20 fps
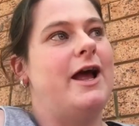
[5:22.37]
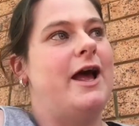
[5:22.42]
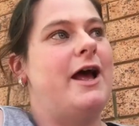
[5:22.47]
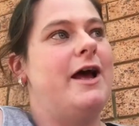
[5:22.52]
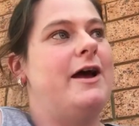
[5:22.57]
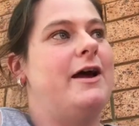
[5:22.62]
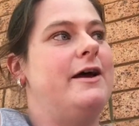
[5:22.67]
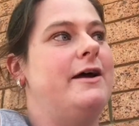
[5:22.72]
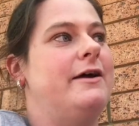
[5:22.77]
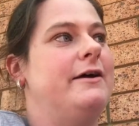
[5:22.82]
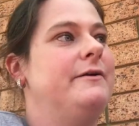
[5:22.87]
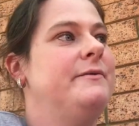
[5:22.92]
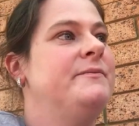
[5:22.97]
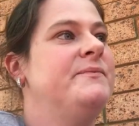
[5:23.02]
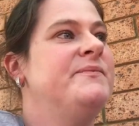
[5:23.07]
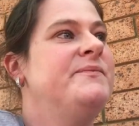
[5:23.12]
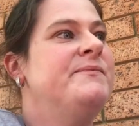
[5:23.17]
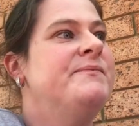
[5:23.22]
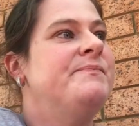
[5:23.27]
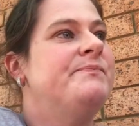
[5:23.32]

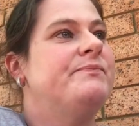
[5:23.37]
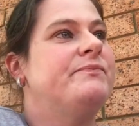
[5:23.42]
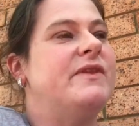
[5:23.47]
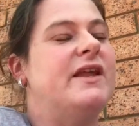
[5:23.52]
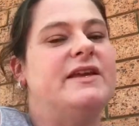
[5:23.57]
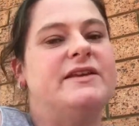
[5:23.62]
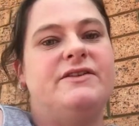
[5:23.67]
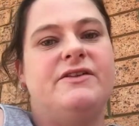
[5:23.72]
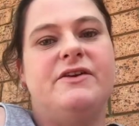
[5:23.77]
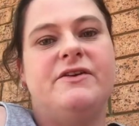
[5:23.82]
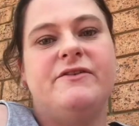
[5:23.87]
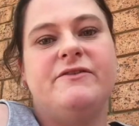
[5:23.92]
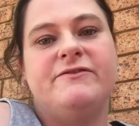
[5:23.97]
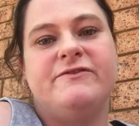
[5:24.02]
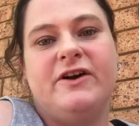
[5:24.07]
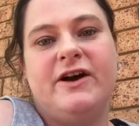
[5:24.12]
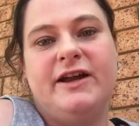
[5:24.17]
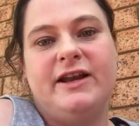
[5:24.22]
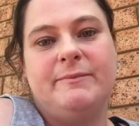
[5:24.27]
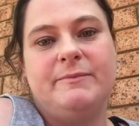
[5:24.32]
There's no
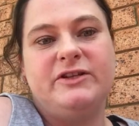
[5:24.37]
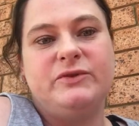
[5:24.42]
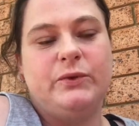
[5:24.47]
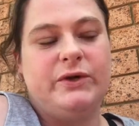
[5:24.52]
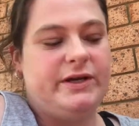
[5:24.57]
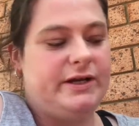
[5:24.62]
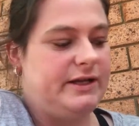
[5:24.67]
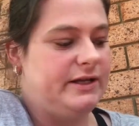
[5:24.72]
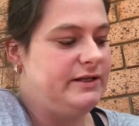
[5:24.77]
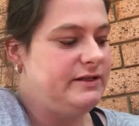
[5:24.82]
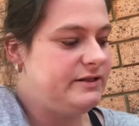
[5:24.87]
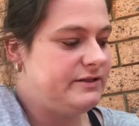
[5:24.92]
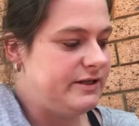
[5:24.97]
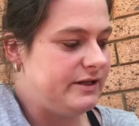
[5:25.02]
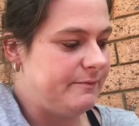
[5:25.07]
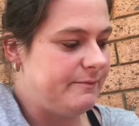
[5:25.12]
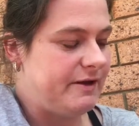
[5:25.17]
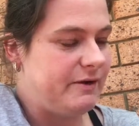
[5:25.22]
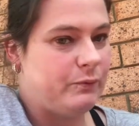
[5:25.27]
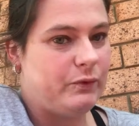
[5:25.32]
fighting between
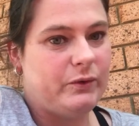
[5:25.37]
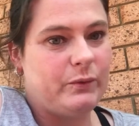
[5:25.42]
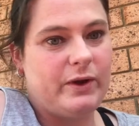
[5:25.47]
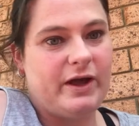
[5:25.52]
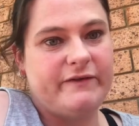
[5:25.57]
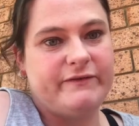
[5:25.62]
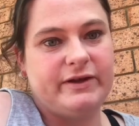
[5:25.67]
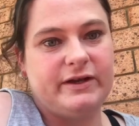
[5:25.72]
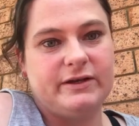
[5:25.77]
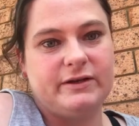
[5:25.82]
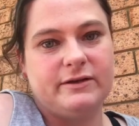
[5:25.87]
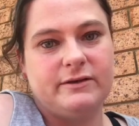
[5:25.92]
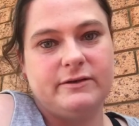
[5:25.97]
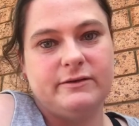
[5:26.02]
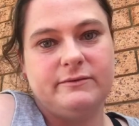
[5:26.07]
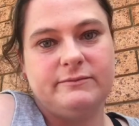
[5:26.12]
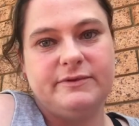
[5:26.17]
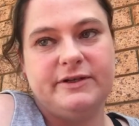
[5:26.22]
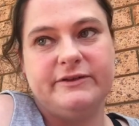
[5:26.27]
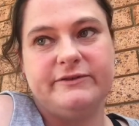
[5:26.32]
us. I mean, we were having
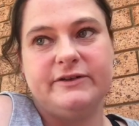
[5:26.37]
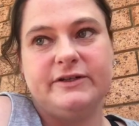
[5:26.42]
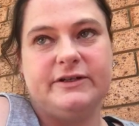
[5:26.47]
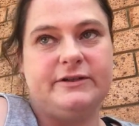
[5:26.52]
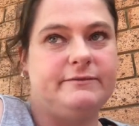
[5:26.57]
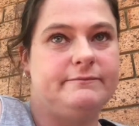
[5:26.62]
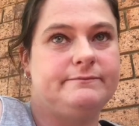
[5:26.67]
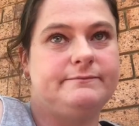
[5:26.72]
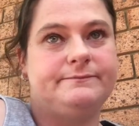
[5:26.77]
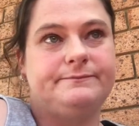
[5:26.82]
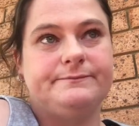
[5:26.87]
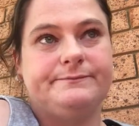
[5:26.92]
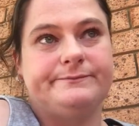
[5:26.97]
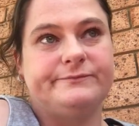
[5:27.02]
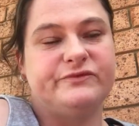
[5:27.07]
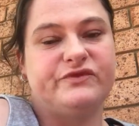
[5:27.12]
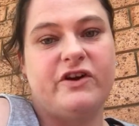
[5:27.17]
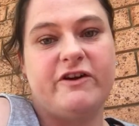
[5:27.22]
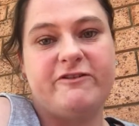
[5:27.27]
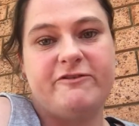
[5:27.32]
a bit of a
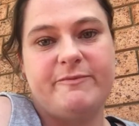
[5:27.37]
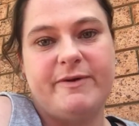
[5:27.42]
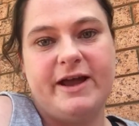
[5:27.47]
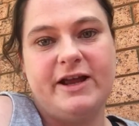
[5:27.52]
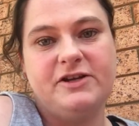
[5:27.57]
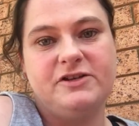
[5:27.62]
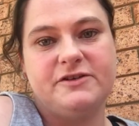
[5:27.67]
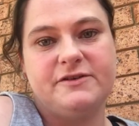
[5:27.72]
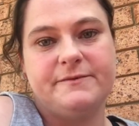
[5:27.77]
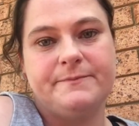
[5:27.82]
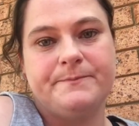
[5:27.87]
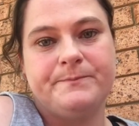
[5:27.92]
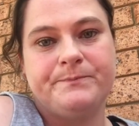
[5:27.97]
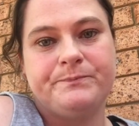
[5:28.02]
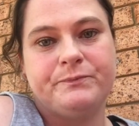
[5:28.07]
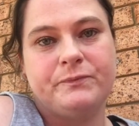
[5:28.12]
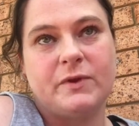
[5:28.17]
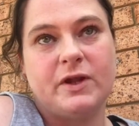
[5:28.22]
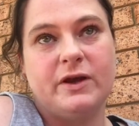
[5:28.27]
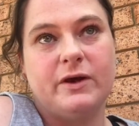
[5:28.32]
rough patch
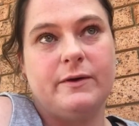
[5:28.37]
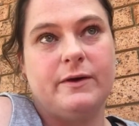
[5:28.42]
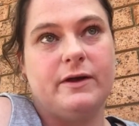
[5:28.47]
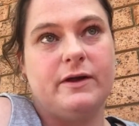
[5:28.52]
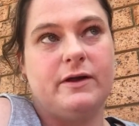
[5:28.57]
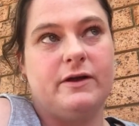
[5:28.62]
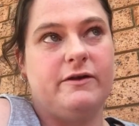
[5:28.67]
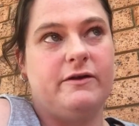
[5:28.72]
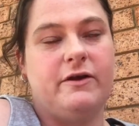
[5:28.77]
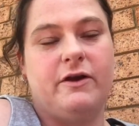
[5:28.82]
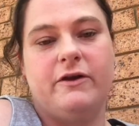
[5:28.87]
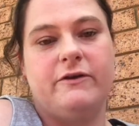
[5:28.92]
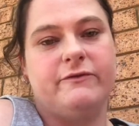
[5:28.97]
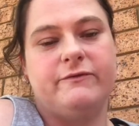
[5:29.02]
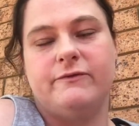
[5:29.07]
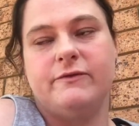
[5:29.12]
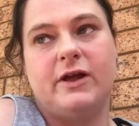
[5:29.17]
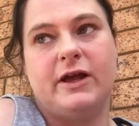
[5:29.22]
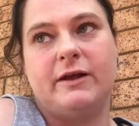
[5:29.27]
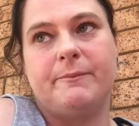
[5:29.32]

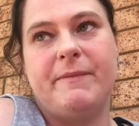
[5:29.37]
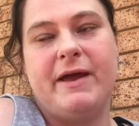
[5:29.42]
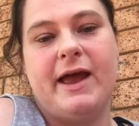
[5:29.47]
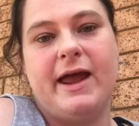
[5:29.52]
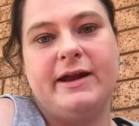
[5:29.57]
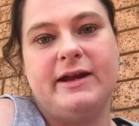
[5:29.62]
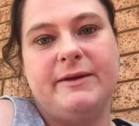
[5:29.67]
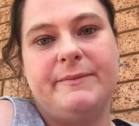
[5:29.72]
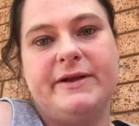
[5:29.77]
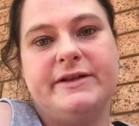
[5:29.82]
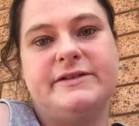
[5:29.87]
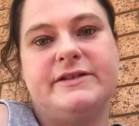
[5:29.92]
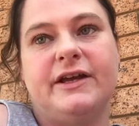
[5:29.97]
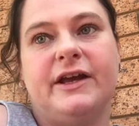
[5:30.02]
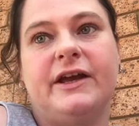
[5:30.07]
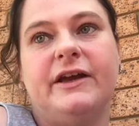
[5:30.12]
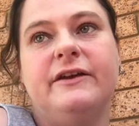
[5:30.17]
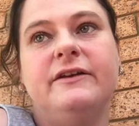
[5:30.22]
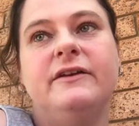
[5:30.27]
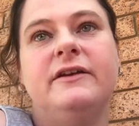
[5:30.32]
like about 18 months
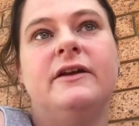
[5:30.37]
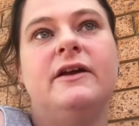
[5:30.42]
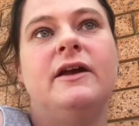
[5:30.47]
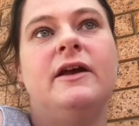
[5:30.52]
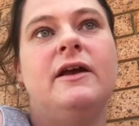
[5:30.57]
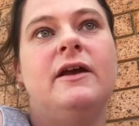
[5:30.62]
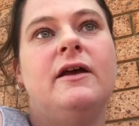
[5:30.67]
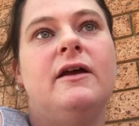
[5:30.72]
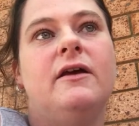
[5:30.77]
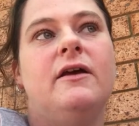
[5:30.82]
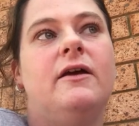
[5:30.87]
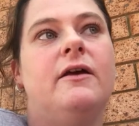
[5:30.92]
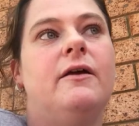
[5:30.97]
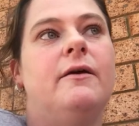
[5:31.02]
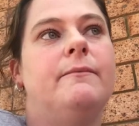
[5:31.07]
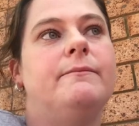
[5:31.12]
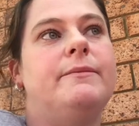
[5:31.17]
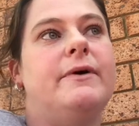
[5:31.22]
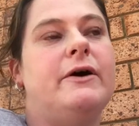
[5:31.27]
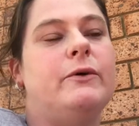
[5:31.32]
ago,
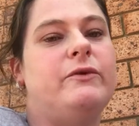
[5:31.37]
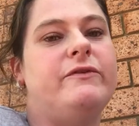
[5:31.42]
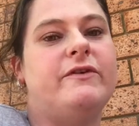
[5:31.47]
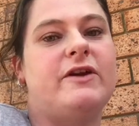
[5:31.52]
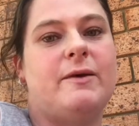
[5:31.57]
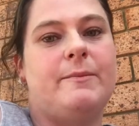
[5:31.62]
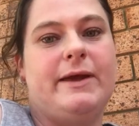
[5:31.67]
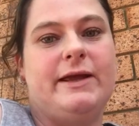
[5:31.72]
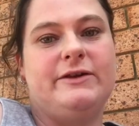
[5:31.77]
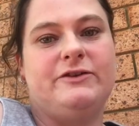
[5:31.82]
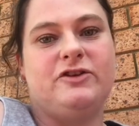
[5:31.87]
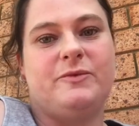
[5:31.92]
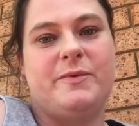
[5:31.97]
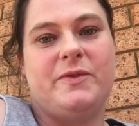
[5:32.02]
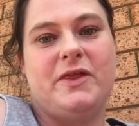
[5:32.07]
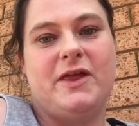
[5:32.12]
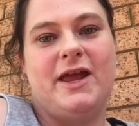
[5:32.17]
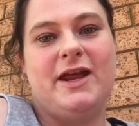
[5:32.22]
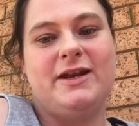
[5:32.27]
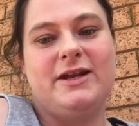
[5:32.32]
but we've come out on
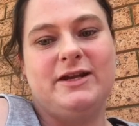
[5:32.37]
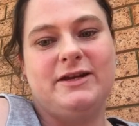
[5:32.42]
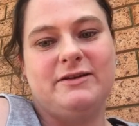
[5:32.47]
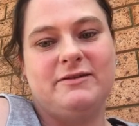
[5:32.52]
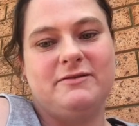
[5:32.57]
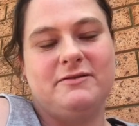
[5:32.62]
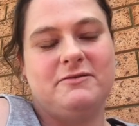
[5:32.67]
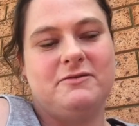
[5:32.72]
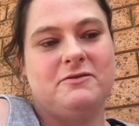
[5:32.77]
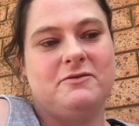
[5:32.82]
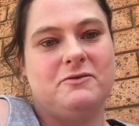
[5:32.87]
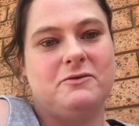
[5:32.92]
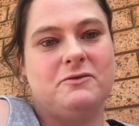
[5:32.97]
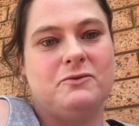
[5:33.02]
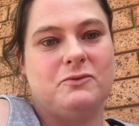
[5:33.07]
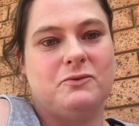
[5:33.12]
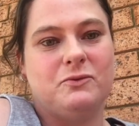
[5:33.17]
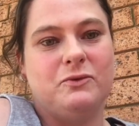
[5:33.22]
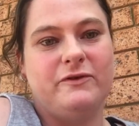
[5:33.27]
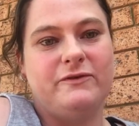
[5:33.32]
top of that and
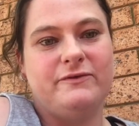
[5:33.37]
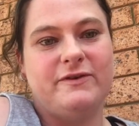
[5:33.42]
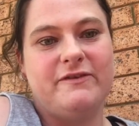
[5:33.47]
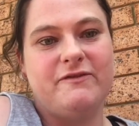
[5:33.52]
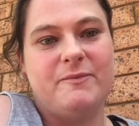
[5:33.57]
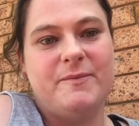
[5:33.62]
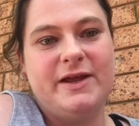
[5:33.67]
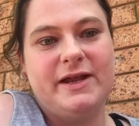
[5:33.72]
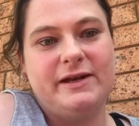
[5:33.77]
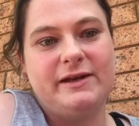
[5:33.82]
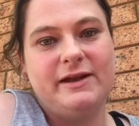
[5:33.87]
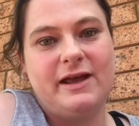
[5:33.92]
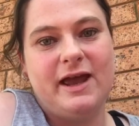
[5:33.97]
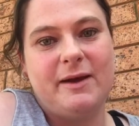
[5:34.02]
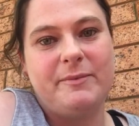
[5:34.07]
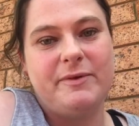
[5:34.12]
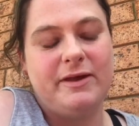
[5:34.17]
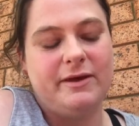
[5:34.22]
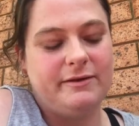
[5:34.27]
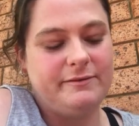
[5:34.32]
we've never been
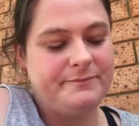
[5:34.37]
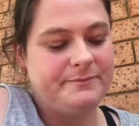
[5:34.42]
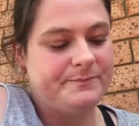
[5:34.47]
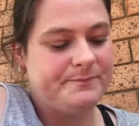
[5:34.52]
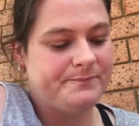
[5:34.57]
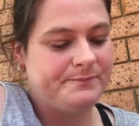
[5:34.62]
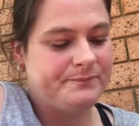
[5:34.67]
happier.